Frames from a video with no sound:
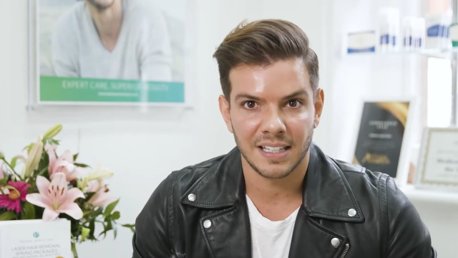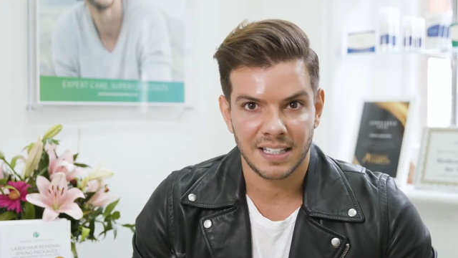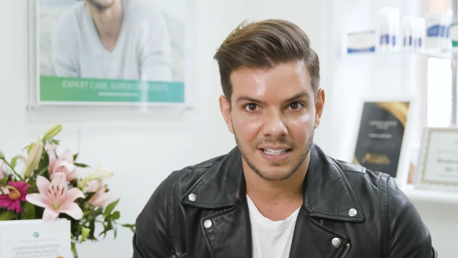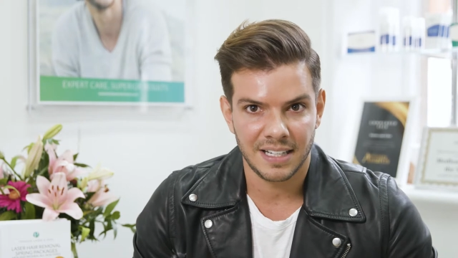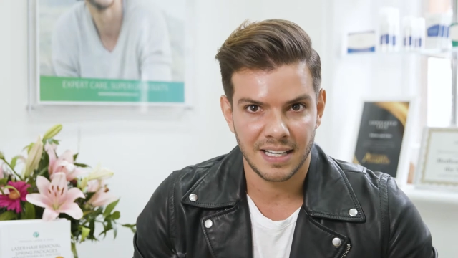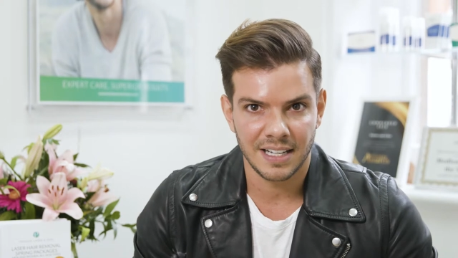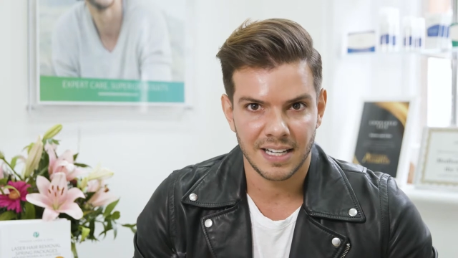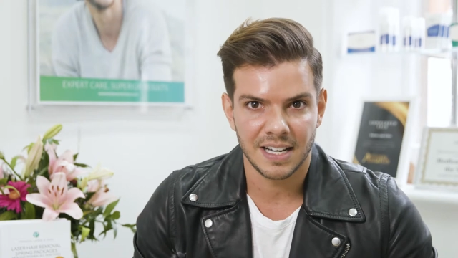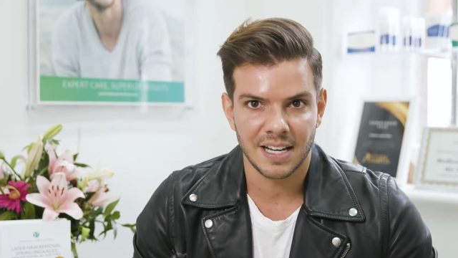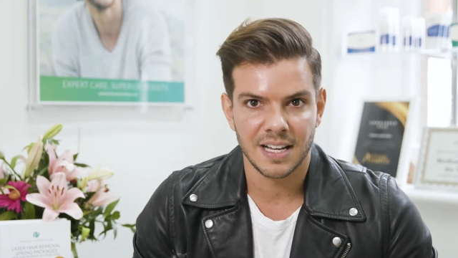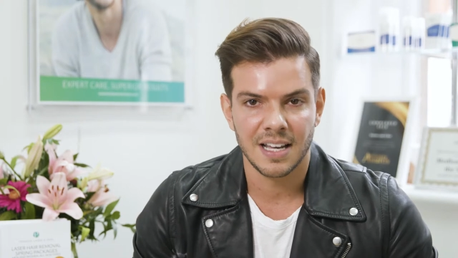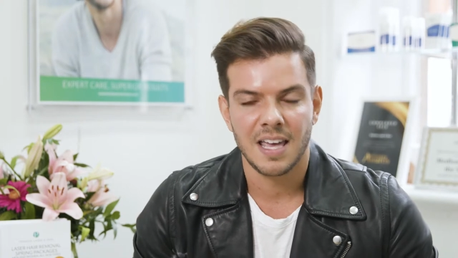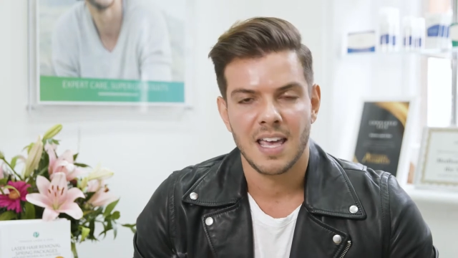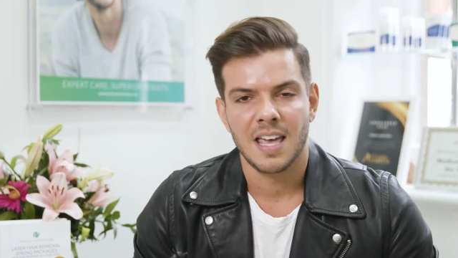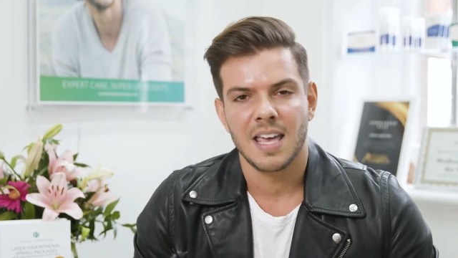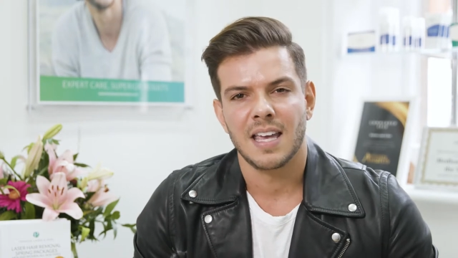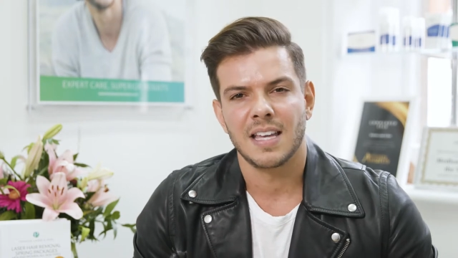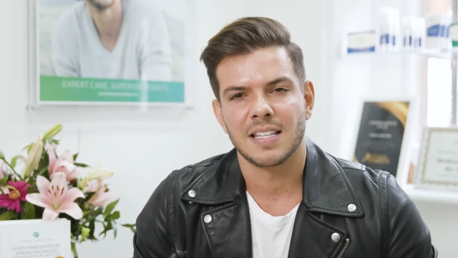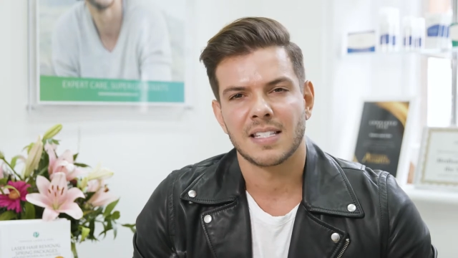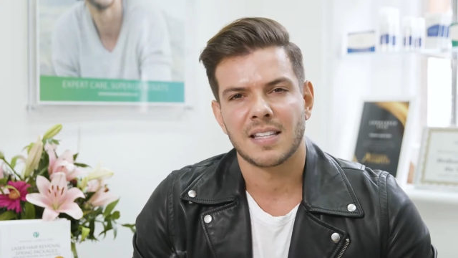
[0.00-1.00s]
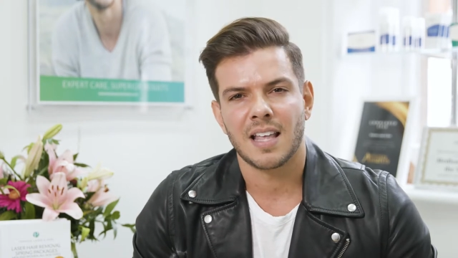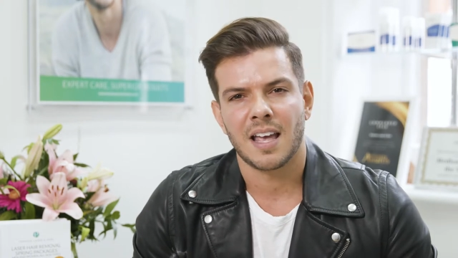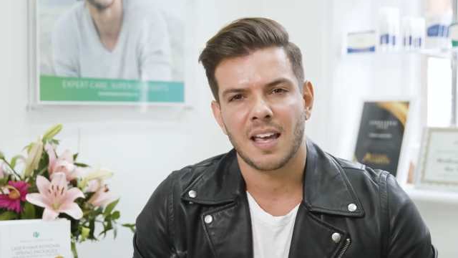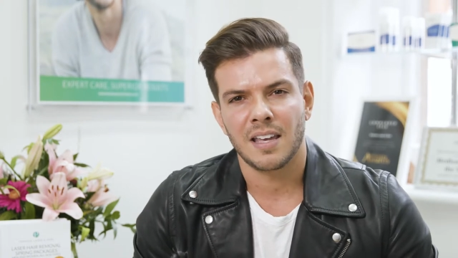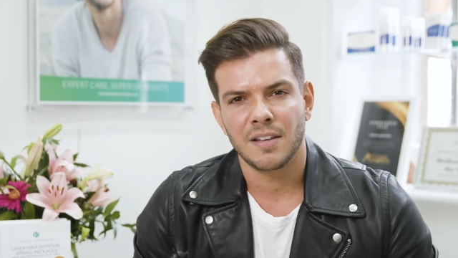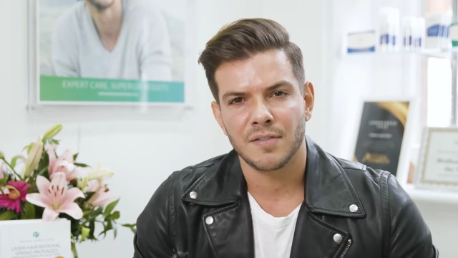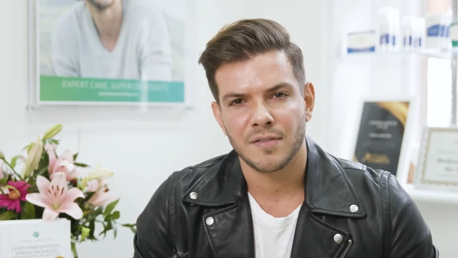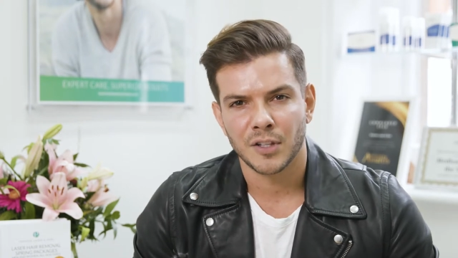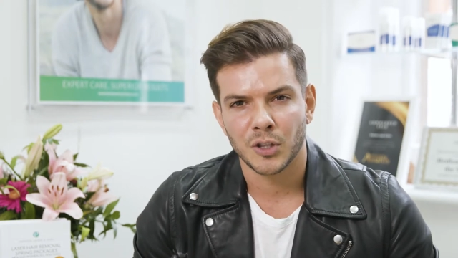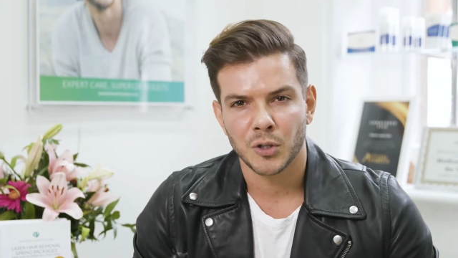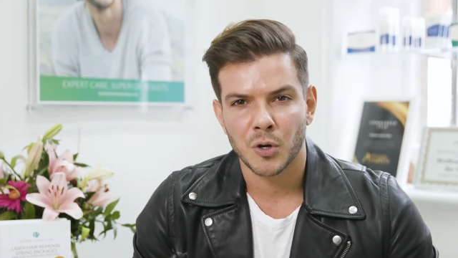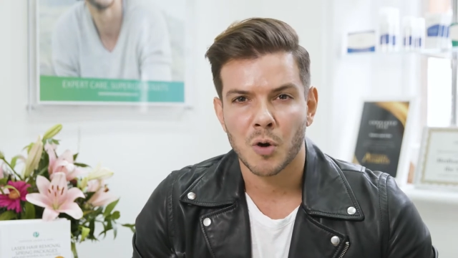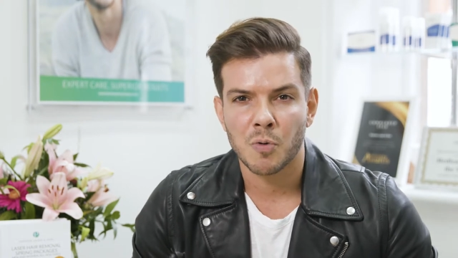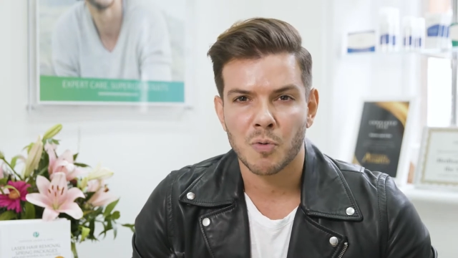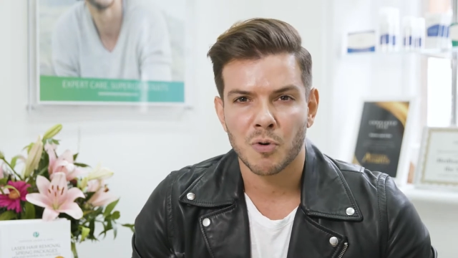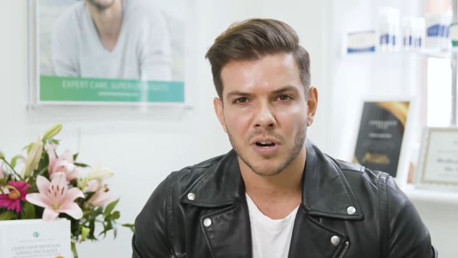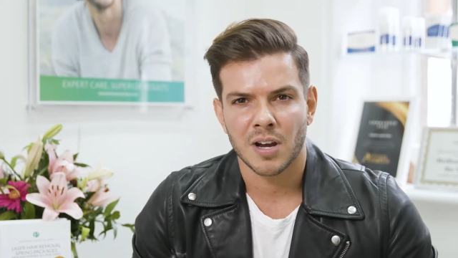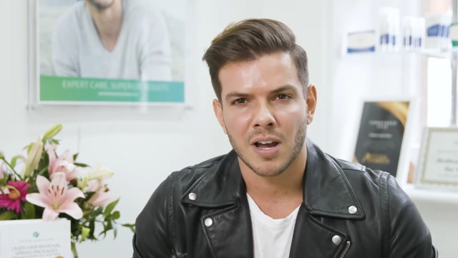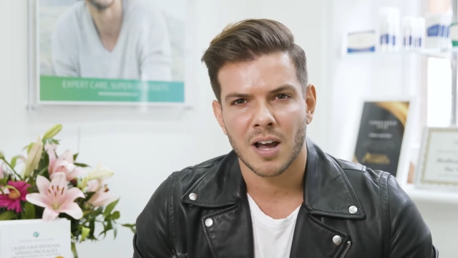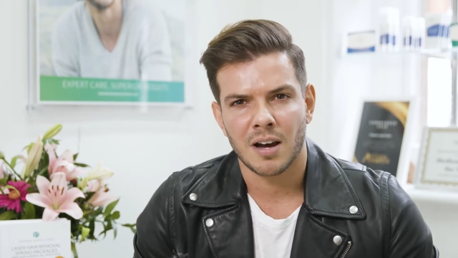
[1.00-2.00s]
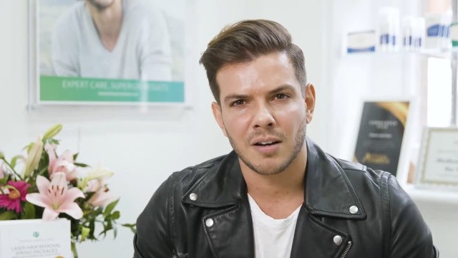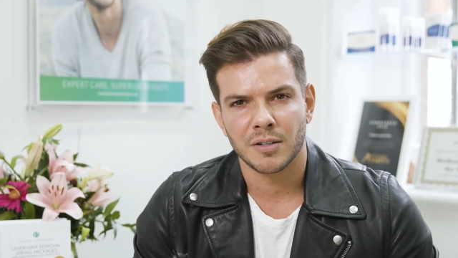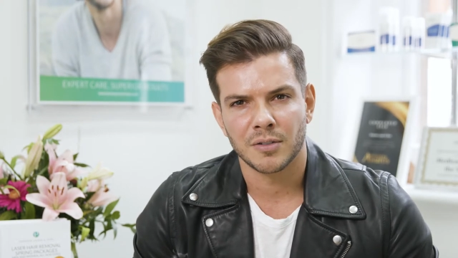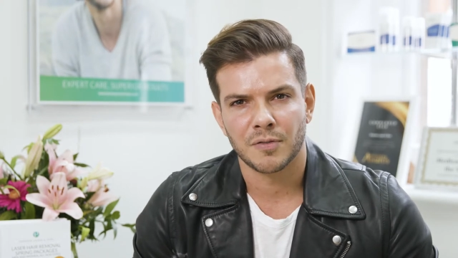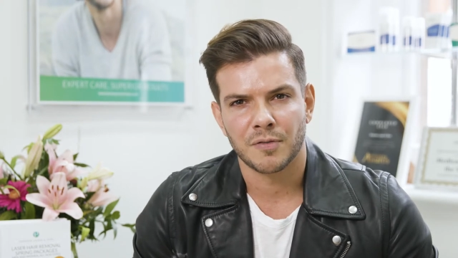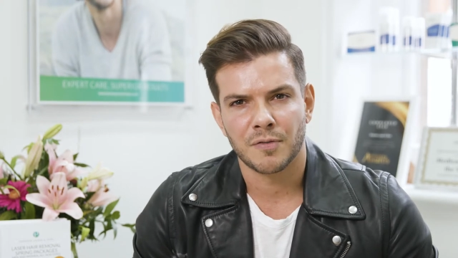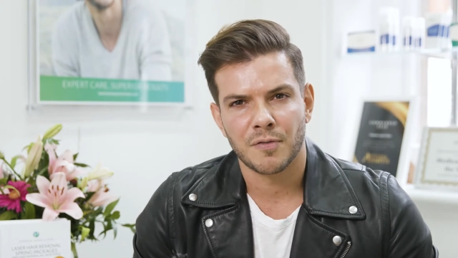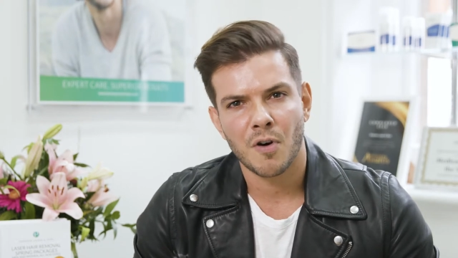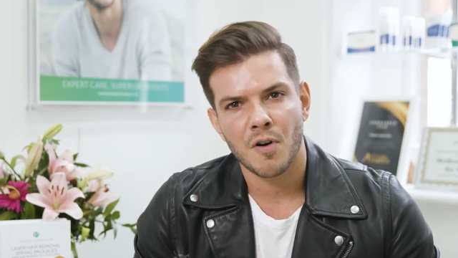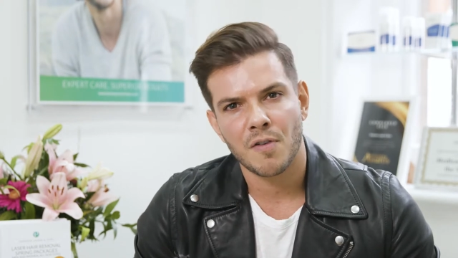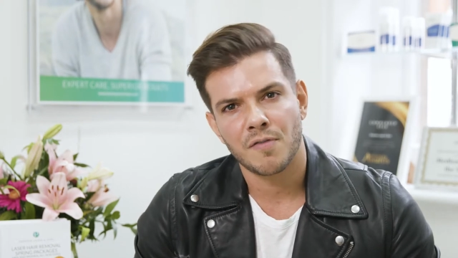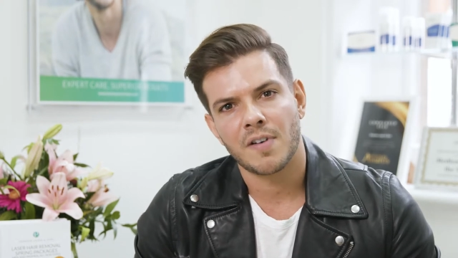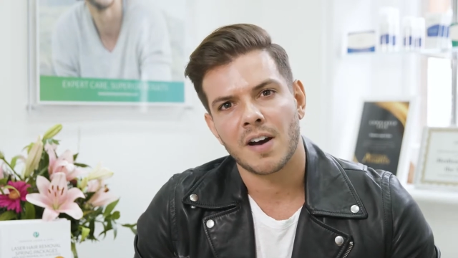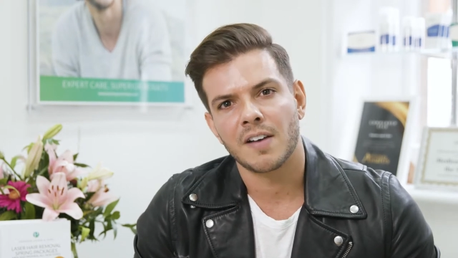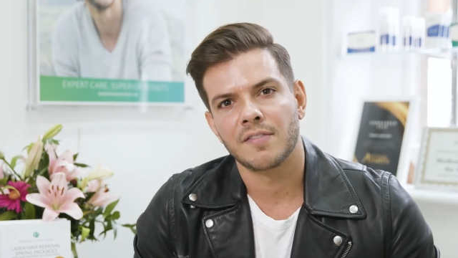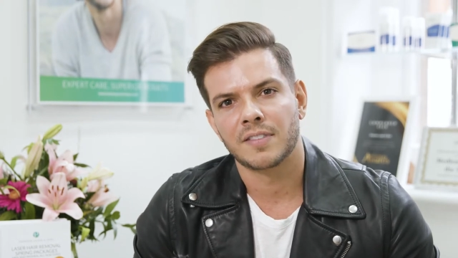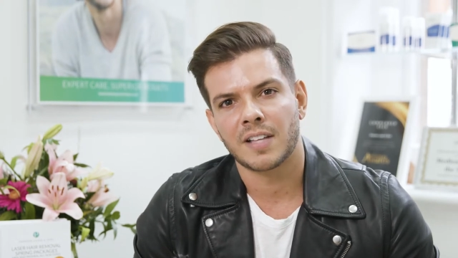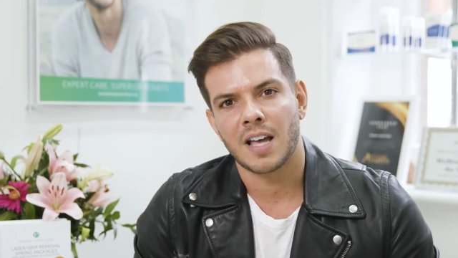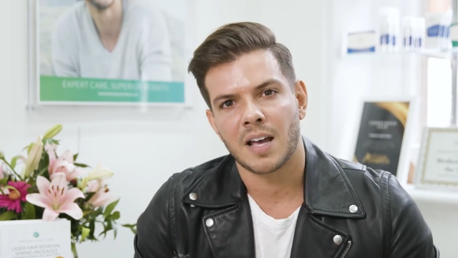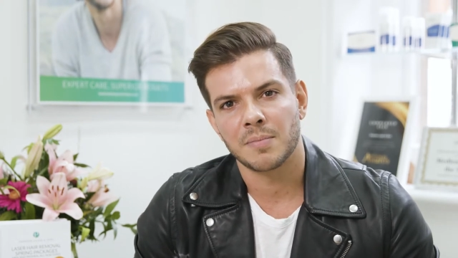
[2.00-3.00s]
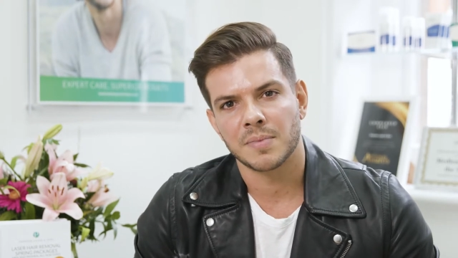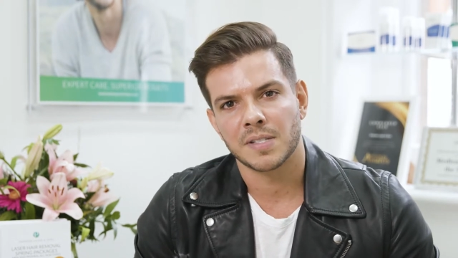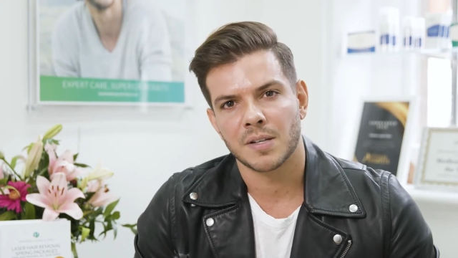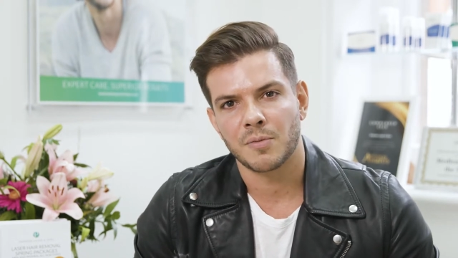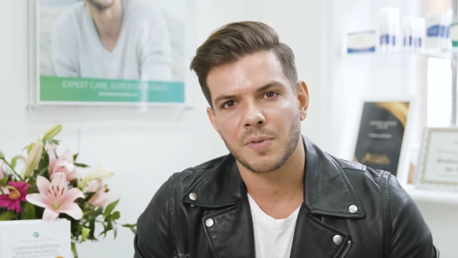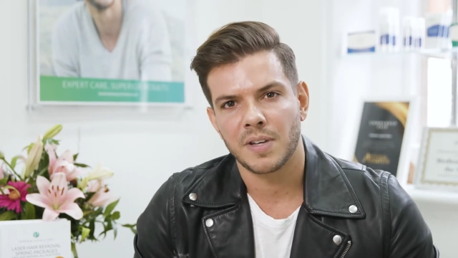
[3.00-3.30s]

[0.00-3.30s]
Clinic is that even though I work out 4 or 5 times a